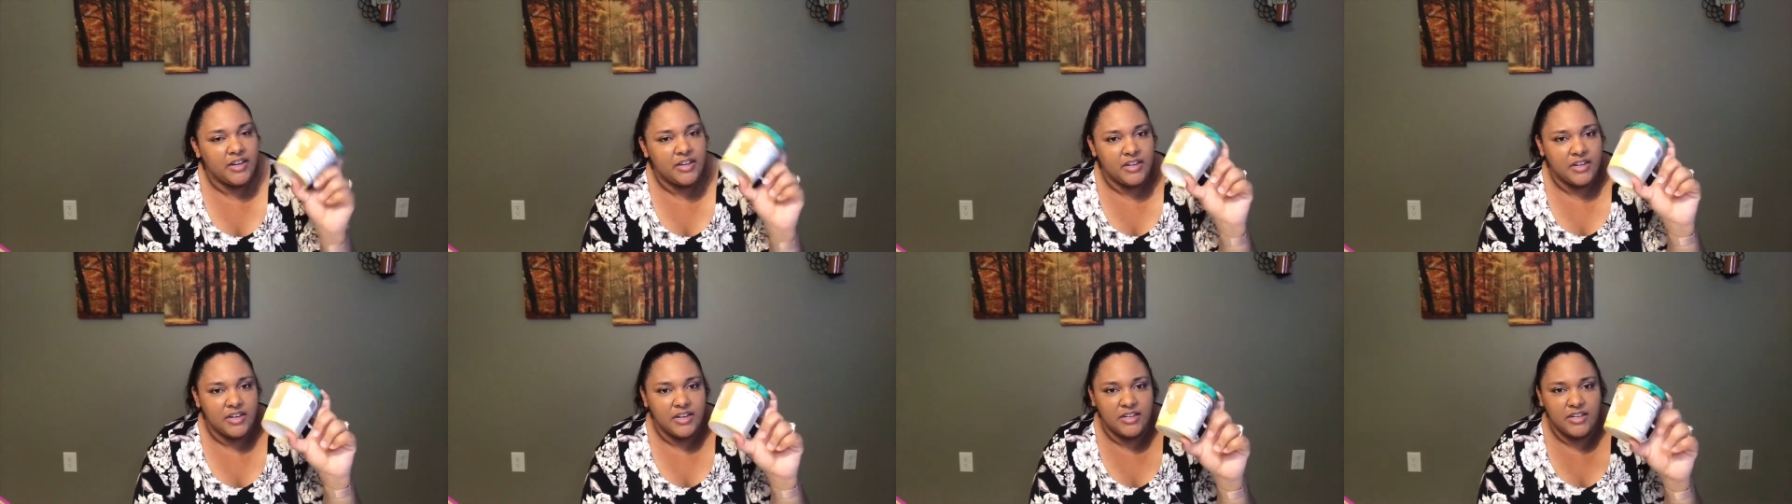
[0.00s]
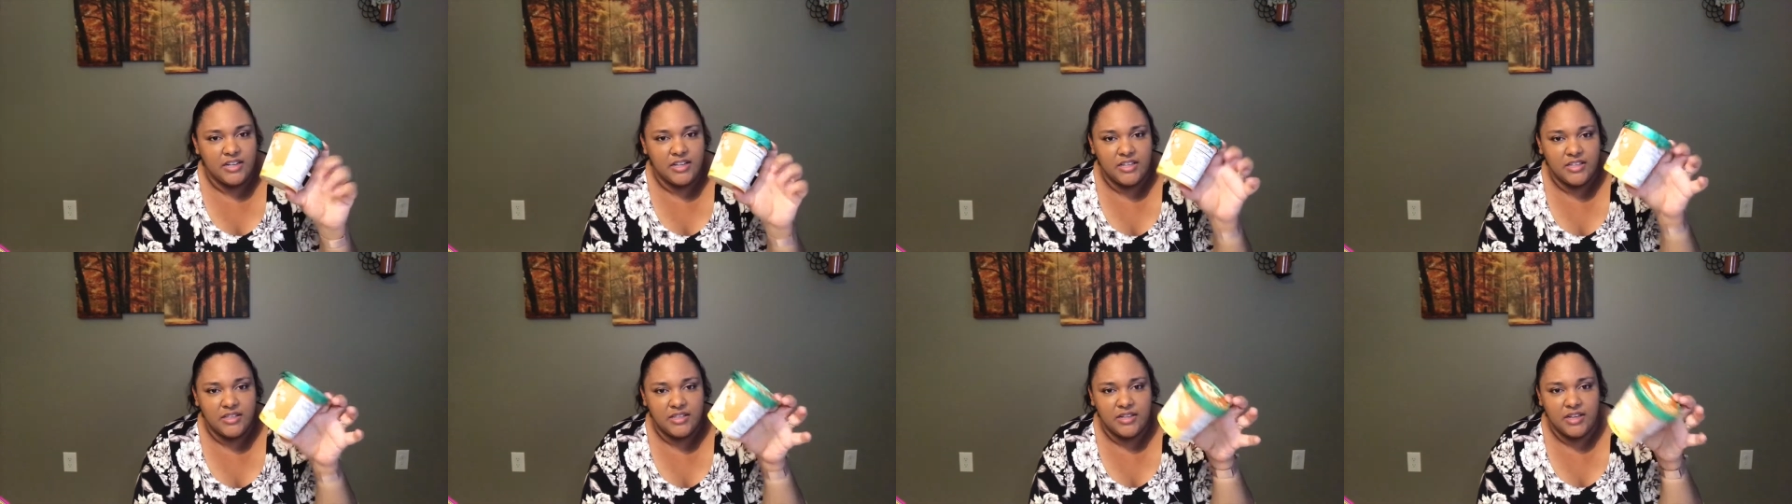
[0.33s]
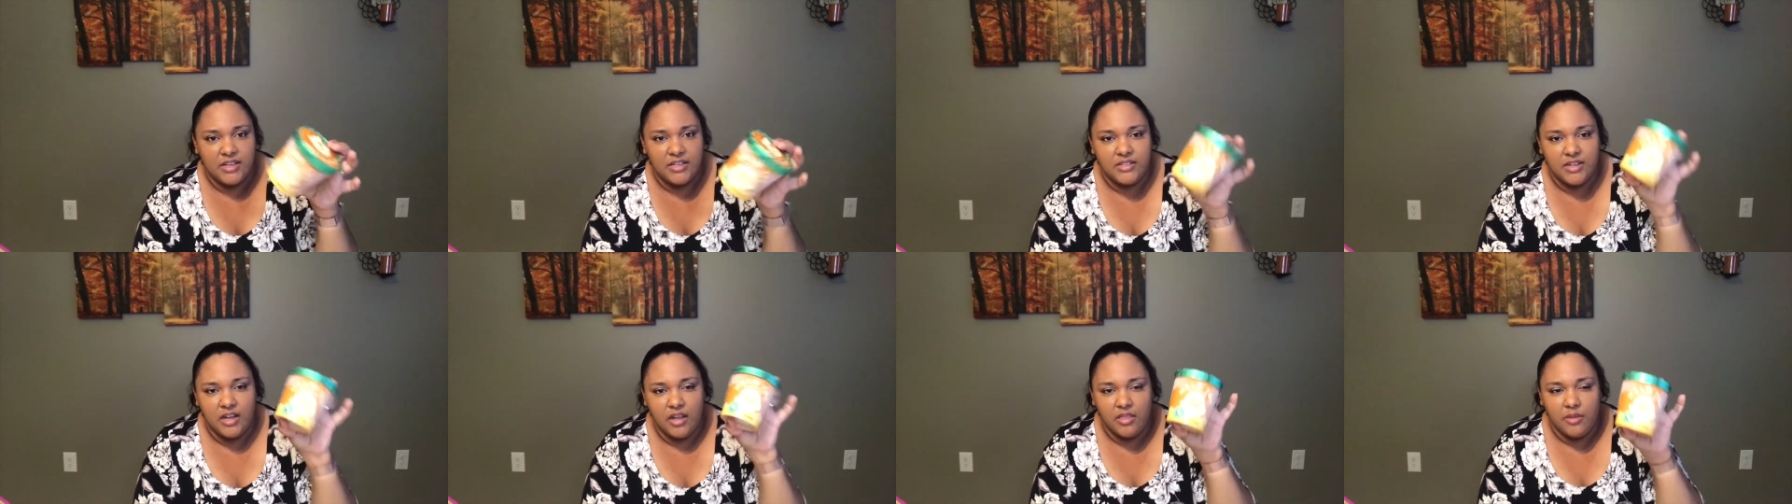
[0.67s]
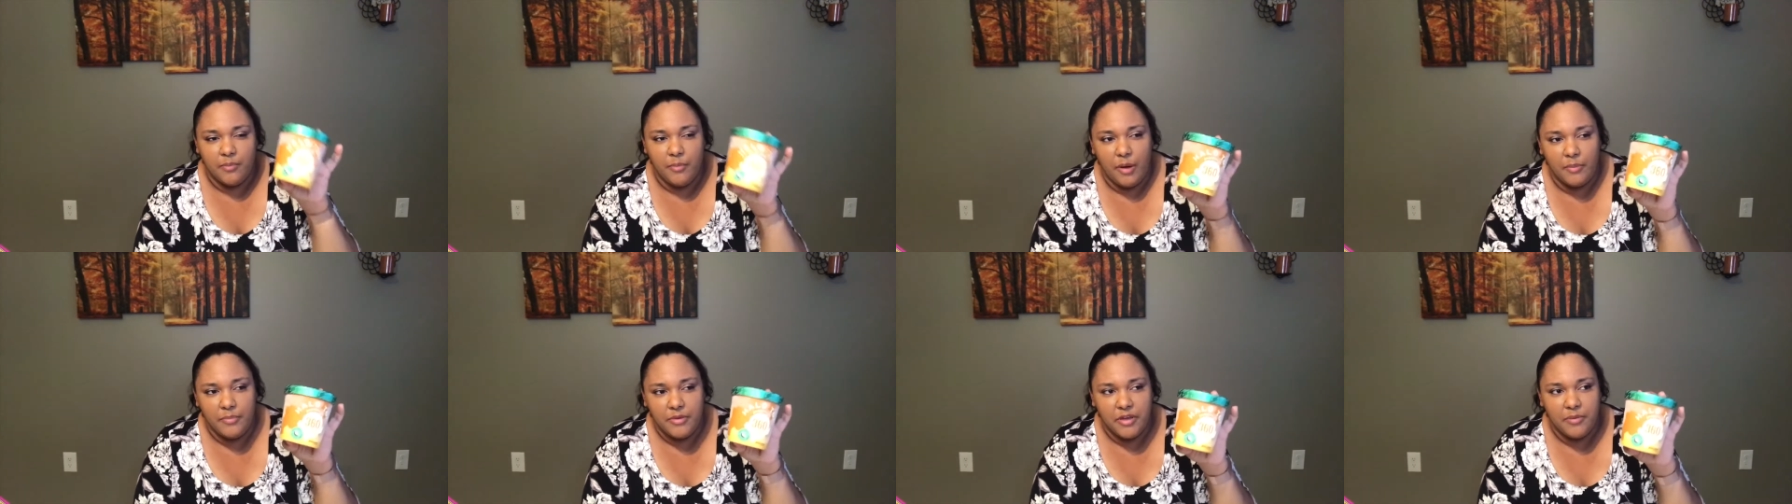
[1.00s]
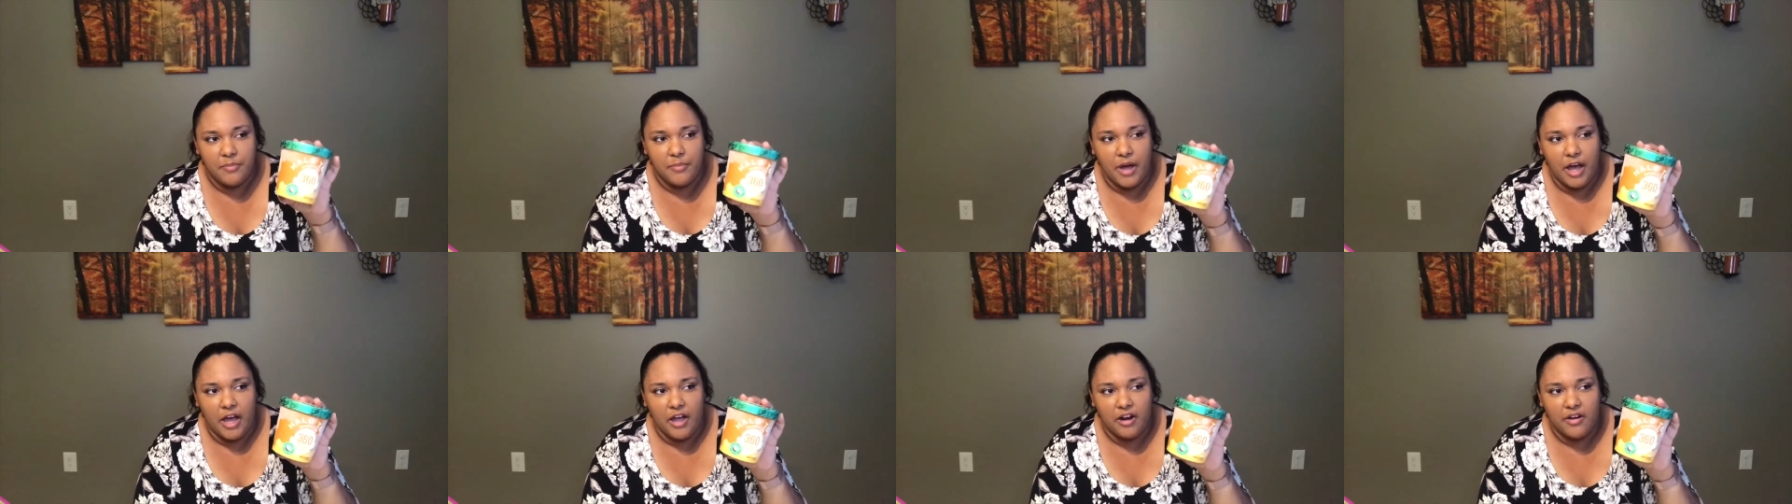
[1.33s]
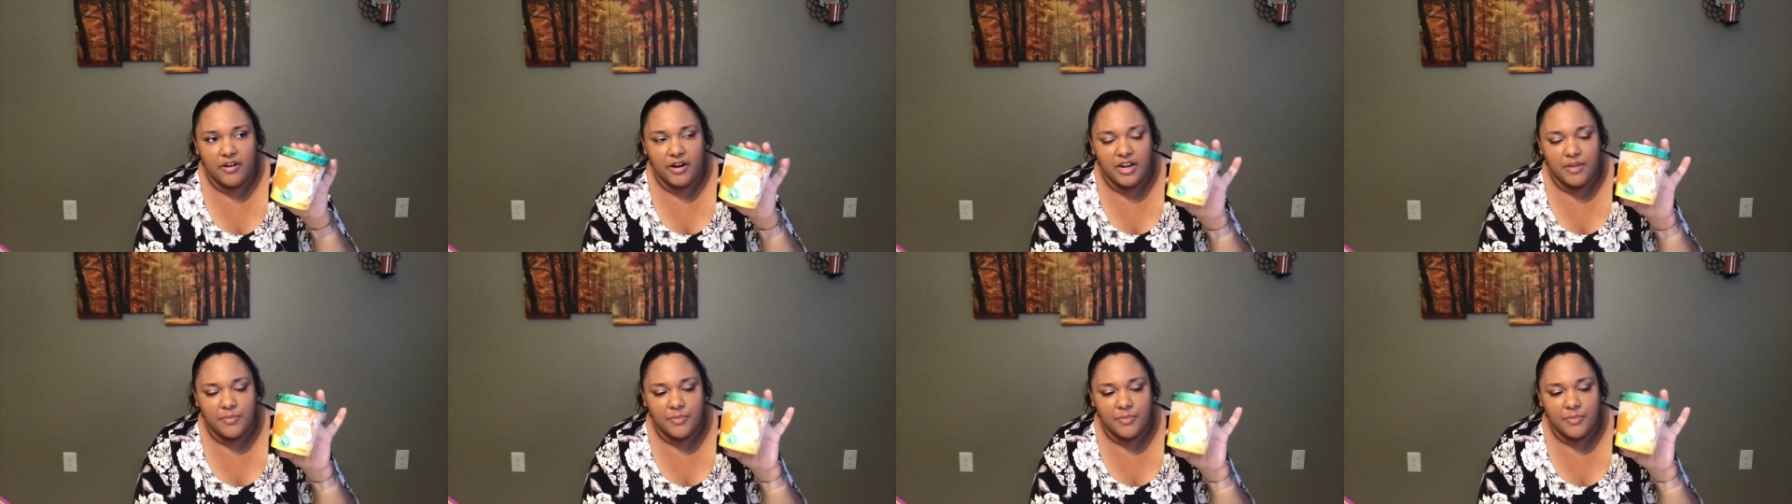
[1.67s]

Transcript: did a taste test on the pumpkin pie already,